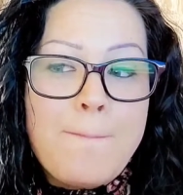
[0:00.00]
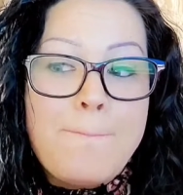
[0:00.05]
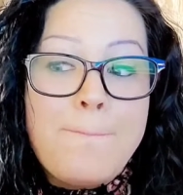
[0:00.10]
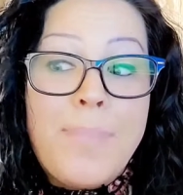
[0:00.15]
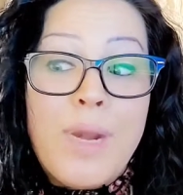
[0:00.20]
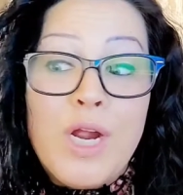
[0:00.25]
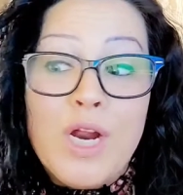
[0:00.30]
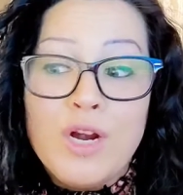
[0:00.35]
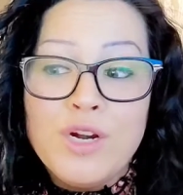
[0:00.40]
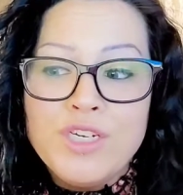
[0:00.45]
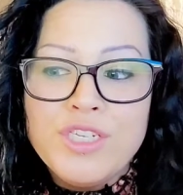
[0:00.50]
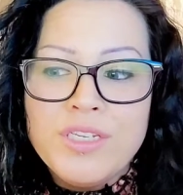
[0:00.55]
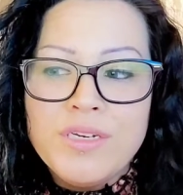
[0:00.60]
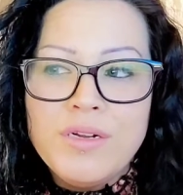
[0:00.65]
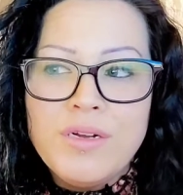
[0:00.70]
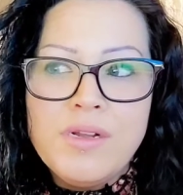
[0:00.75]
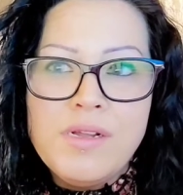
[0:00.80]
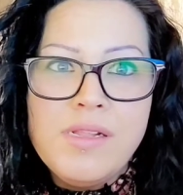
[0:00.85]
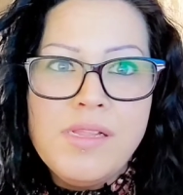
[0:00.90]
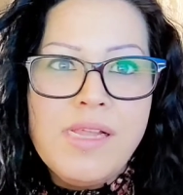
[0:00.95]

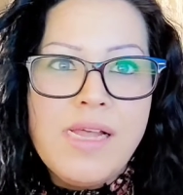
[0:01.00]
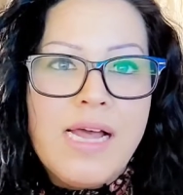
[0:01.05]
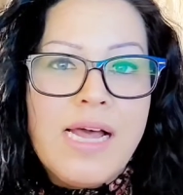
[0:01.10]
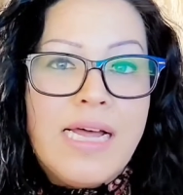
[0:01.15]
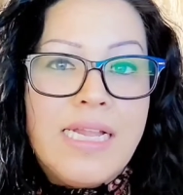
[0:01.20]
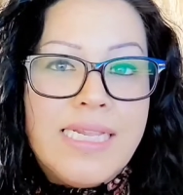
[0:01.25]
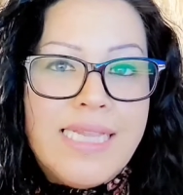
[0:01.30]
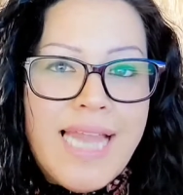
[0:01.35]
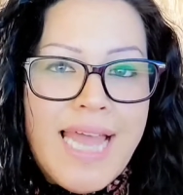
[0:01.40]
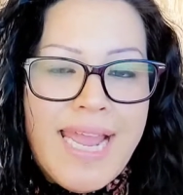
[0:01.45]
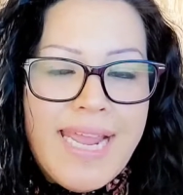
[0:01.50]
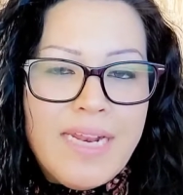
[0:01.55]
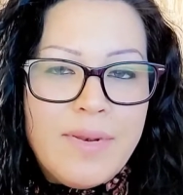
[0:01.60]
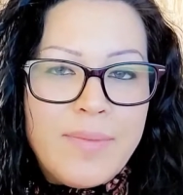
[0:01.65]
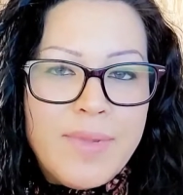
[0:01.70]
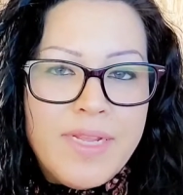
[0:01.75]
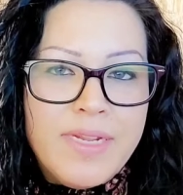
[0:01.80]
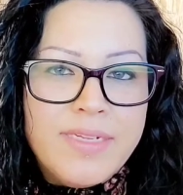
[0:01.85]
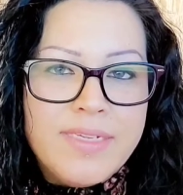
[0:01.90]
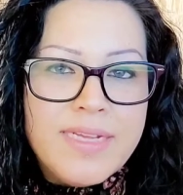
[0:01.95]
Personal
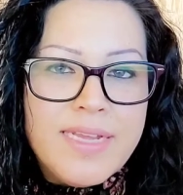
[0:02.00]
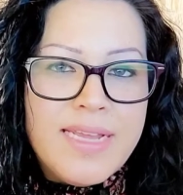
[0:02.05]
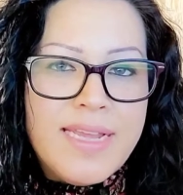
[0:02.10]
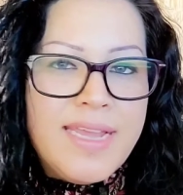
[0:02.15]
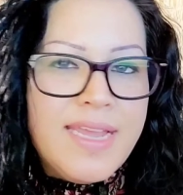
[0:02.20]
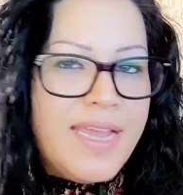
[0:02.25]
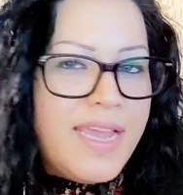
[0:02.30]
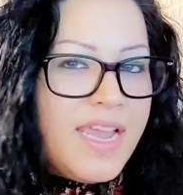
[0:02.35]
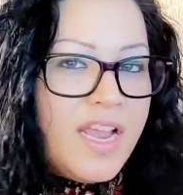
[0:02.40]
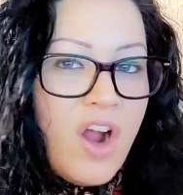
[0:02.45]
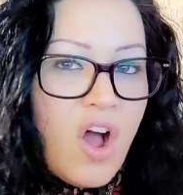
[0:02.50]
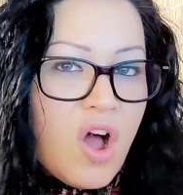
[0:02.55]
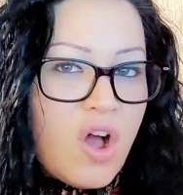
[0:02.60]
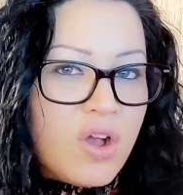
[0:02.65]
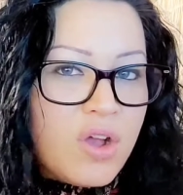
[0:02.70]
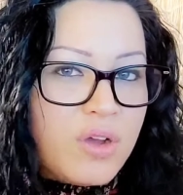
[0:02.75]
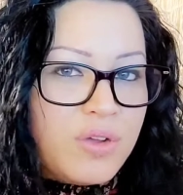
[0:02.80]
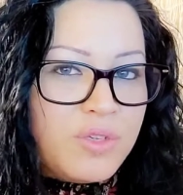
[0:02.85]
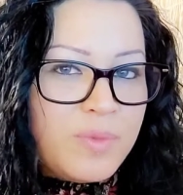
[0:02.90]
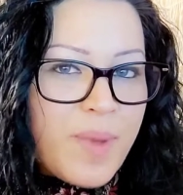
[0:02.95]
alignment. It all
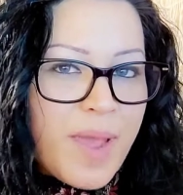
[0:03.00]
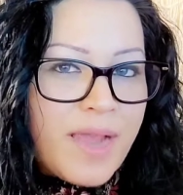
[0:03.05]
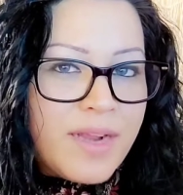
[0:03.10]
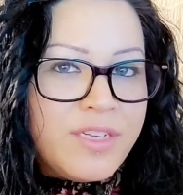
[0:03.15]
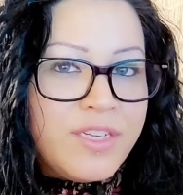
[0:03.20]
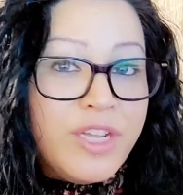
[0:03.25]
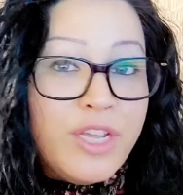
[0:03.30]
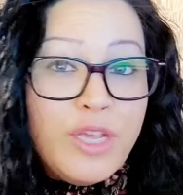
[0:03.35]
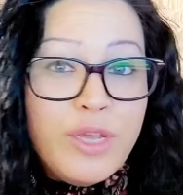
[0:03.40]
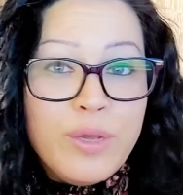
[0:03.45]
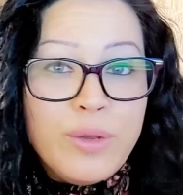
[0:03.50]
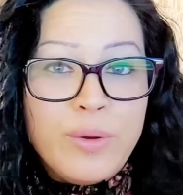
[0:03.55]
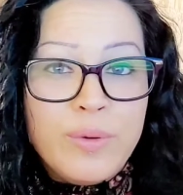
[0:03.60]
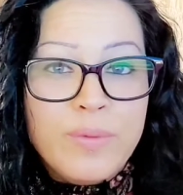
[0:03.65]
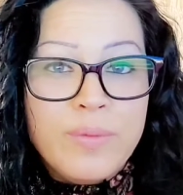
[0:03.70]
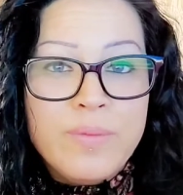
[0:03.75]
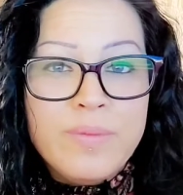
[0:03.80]
goes back to you.